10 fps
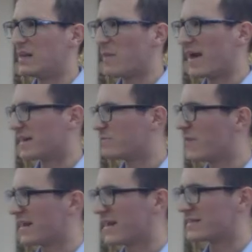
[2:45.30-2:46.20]
El Menar
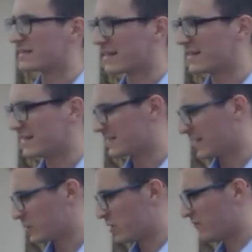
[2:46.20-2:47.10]
Perez a piece.
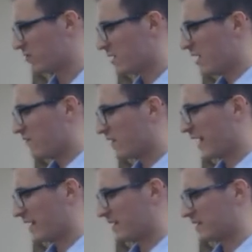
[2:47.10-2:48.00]
I'll never
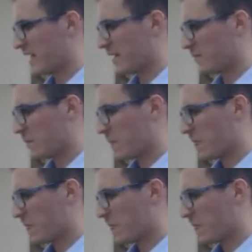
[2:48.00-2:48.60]
forget his name.